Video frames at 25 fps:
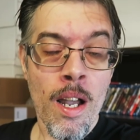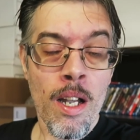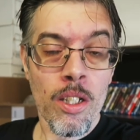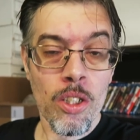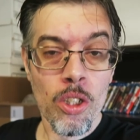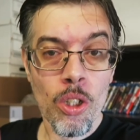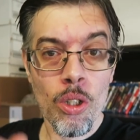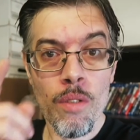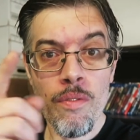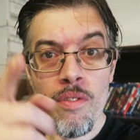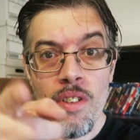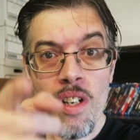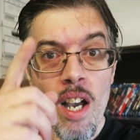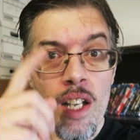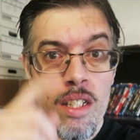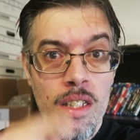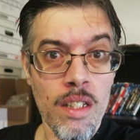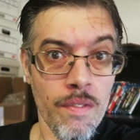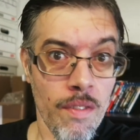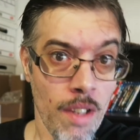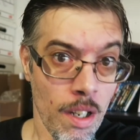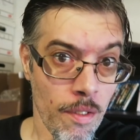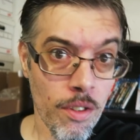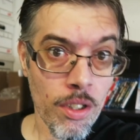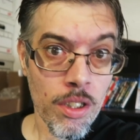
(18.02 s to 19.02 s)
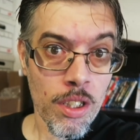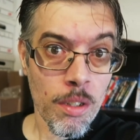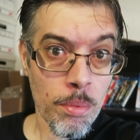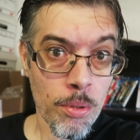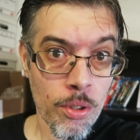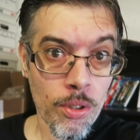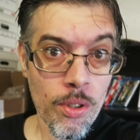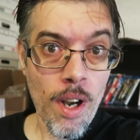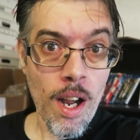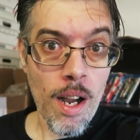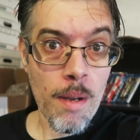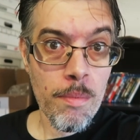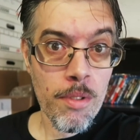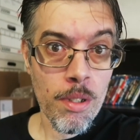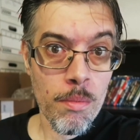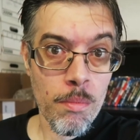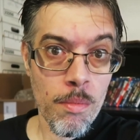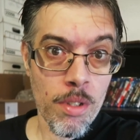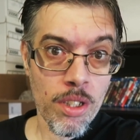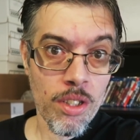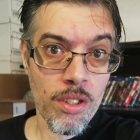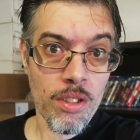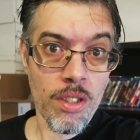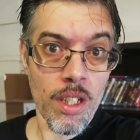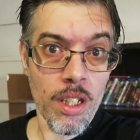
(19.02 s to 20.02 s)
So if you guys have never subscribed to
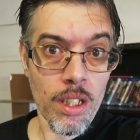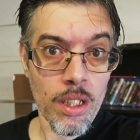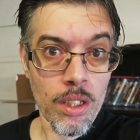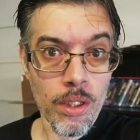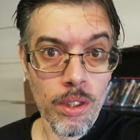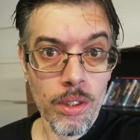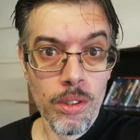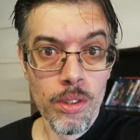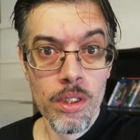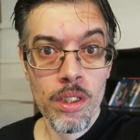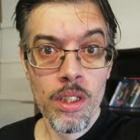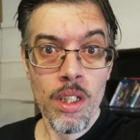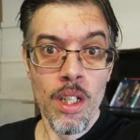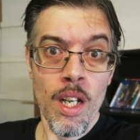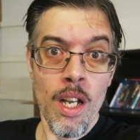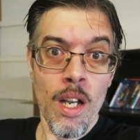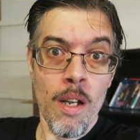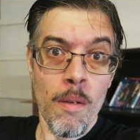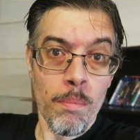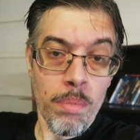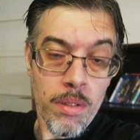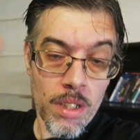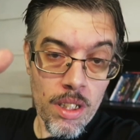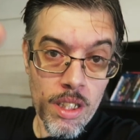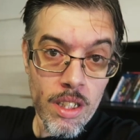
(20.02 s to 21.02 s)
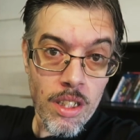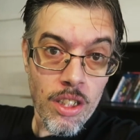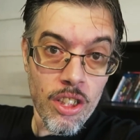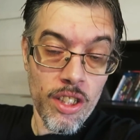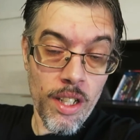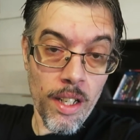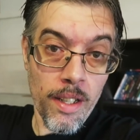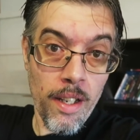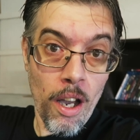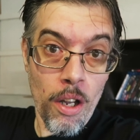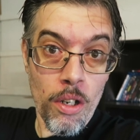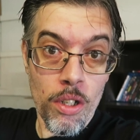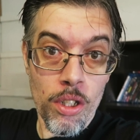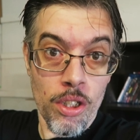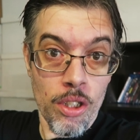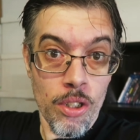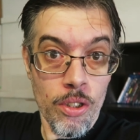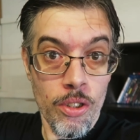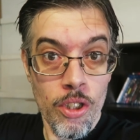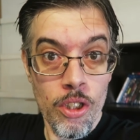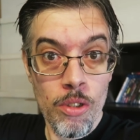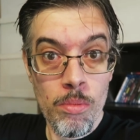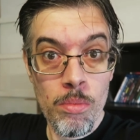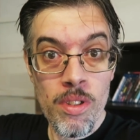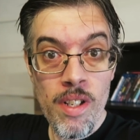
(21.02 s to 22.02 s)
Mr. Nickels, please check out his
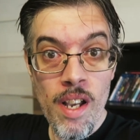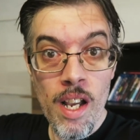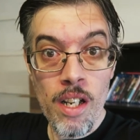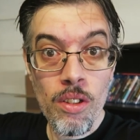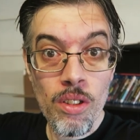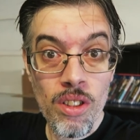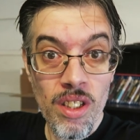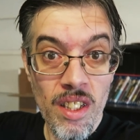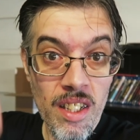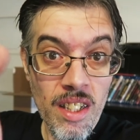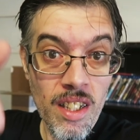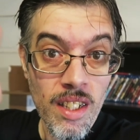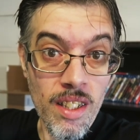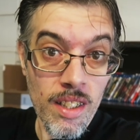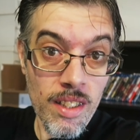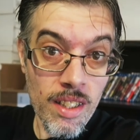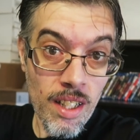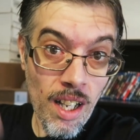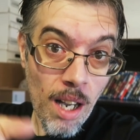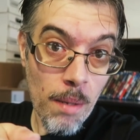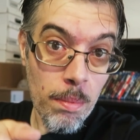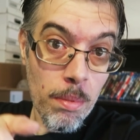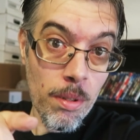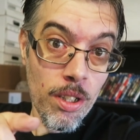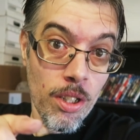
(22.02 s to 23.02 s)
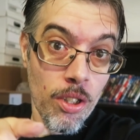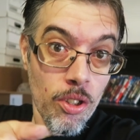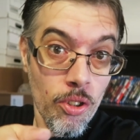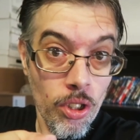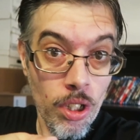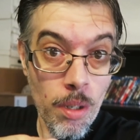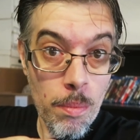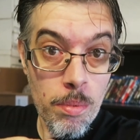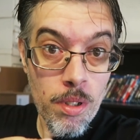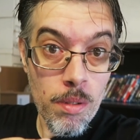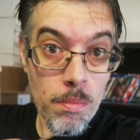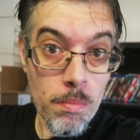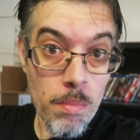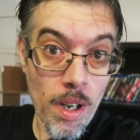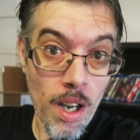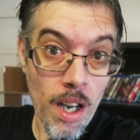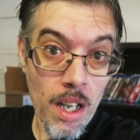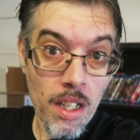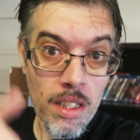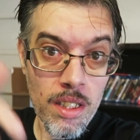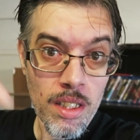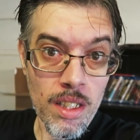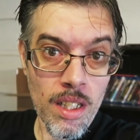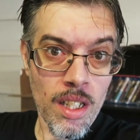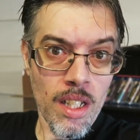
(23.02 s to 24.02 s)
YouTube channel, link in the top of the description
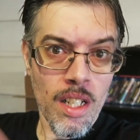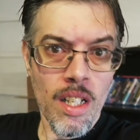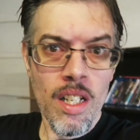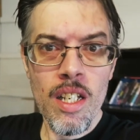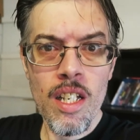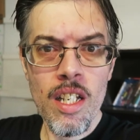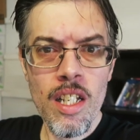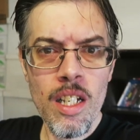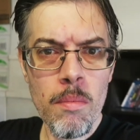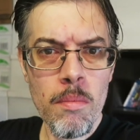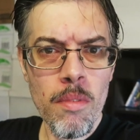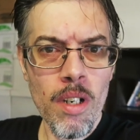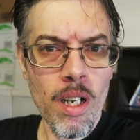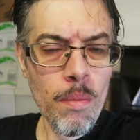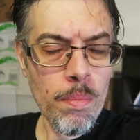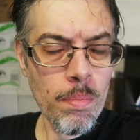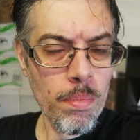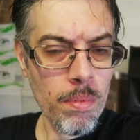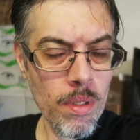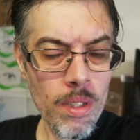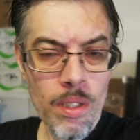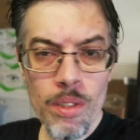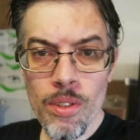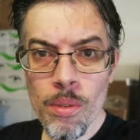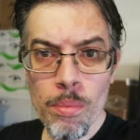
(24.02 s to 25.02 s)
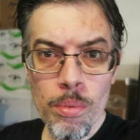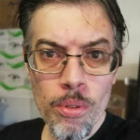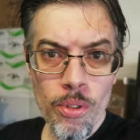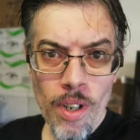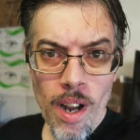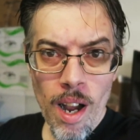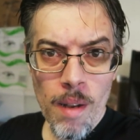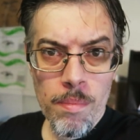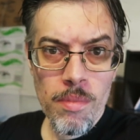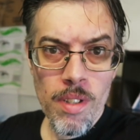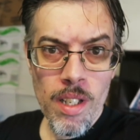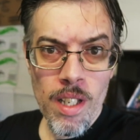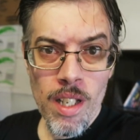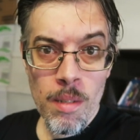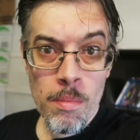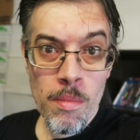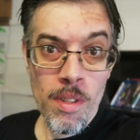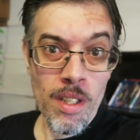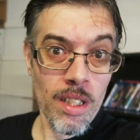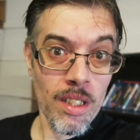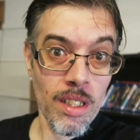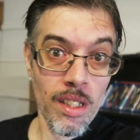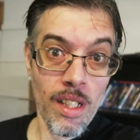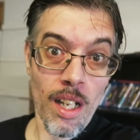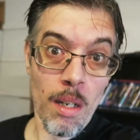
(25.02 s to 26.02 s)
box. Hit him up, subscribe to him. He
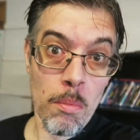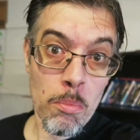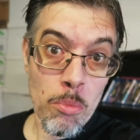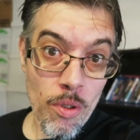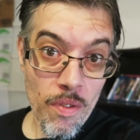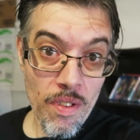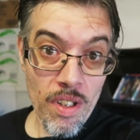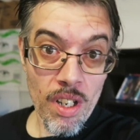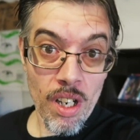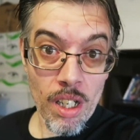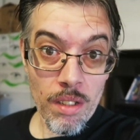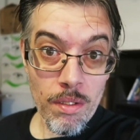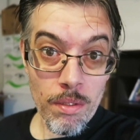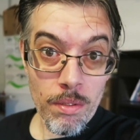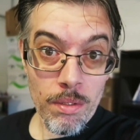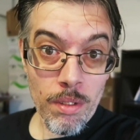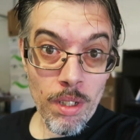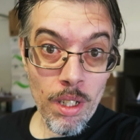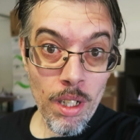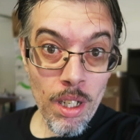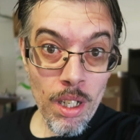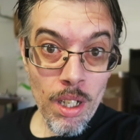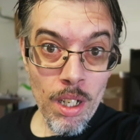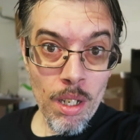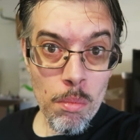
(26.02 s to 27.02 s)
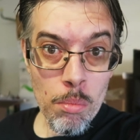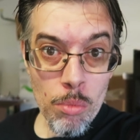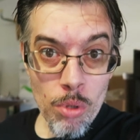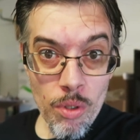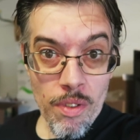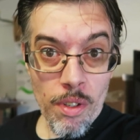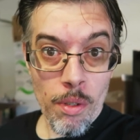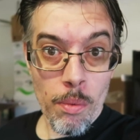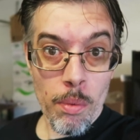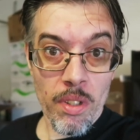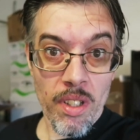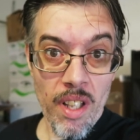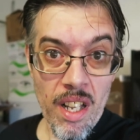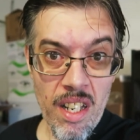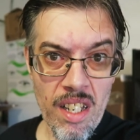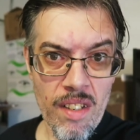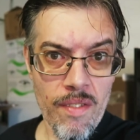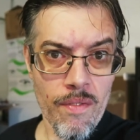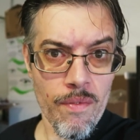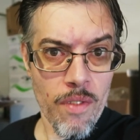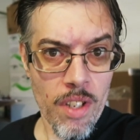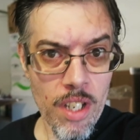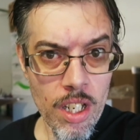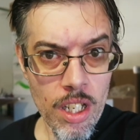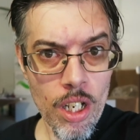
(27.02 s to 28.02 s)
does a lot of movie hunting, movie related
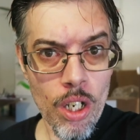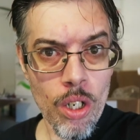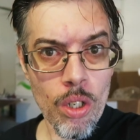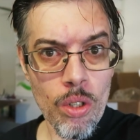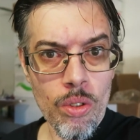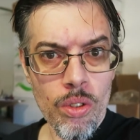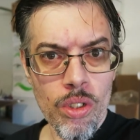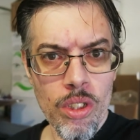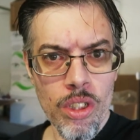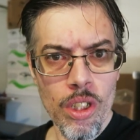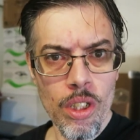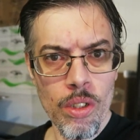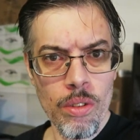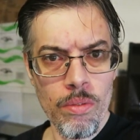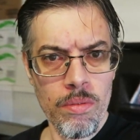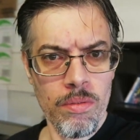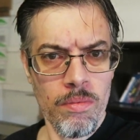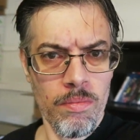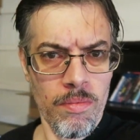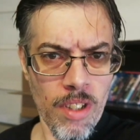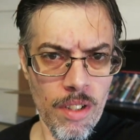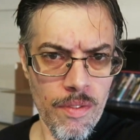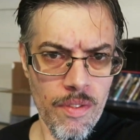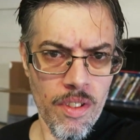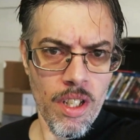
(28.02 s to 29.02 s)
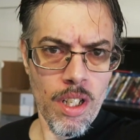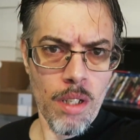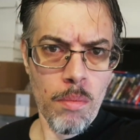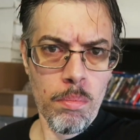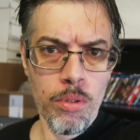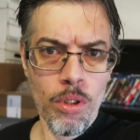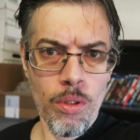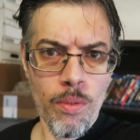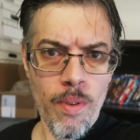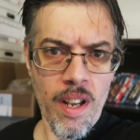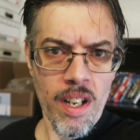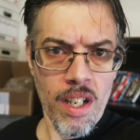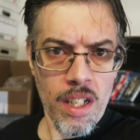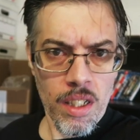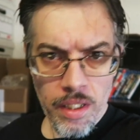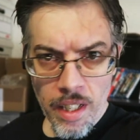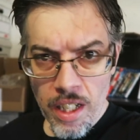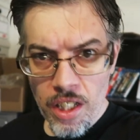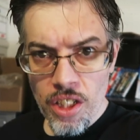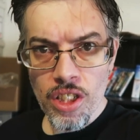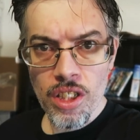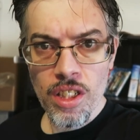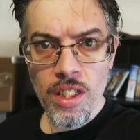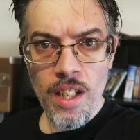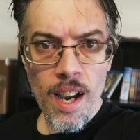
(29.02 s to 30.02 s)
videos, you know, DVD, Blu-ray
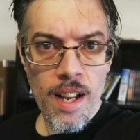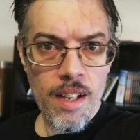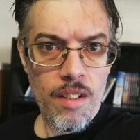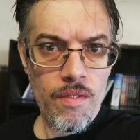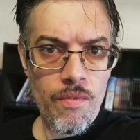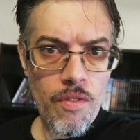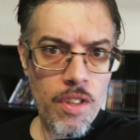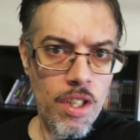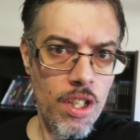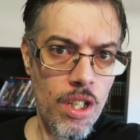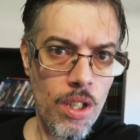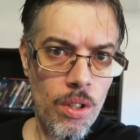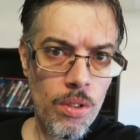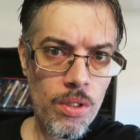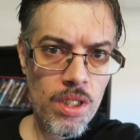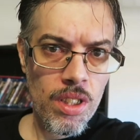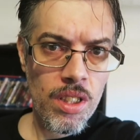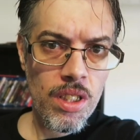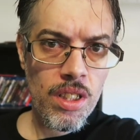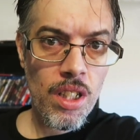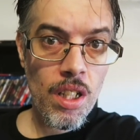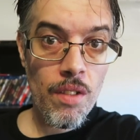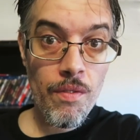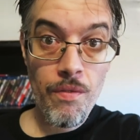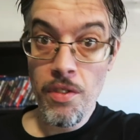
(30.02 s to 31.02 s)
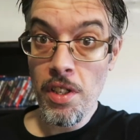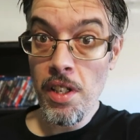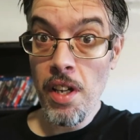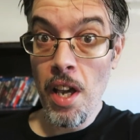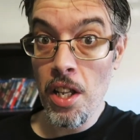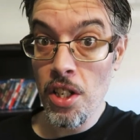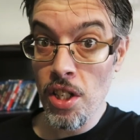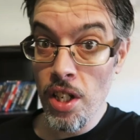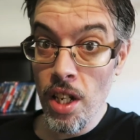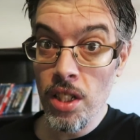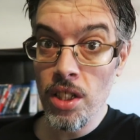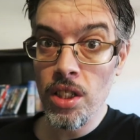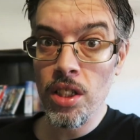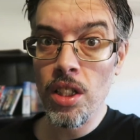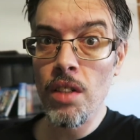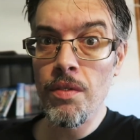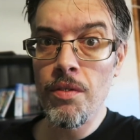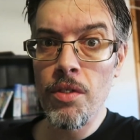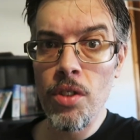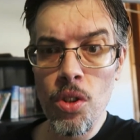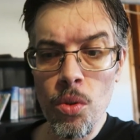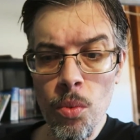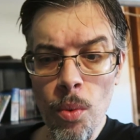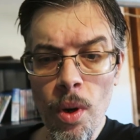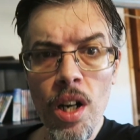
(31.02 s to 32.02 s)
collection kind of videos and stuff, VHS stuff
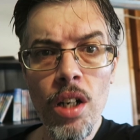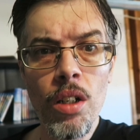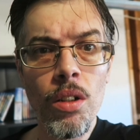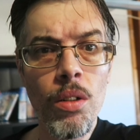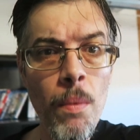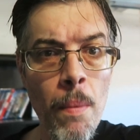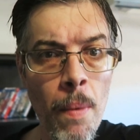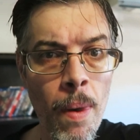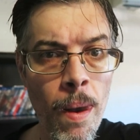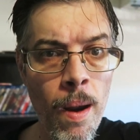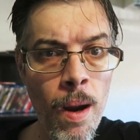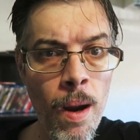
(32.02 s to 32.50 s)
as well.